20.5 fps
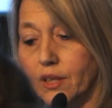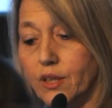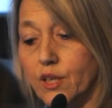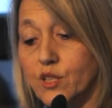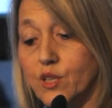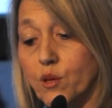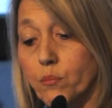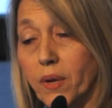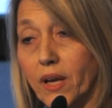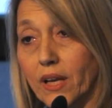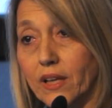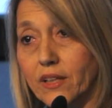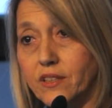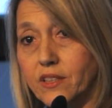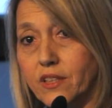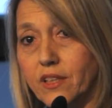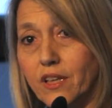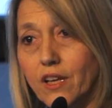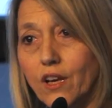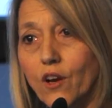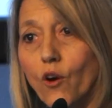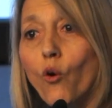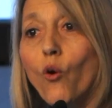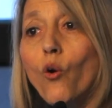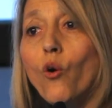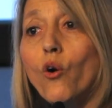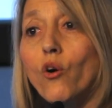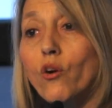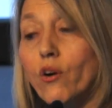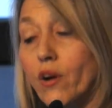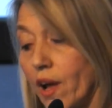disability,
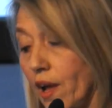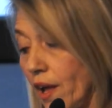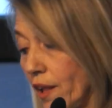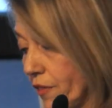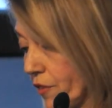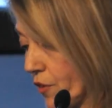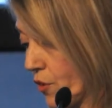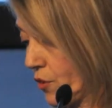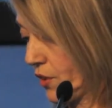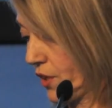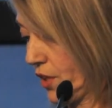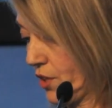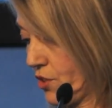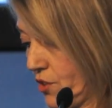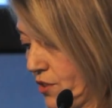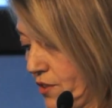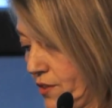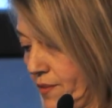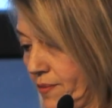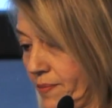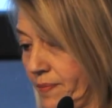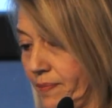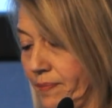or health condition.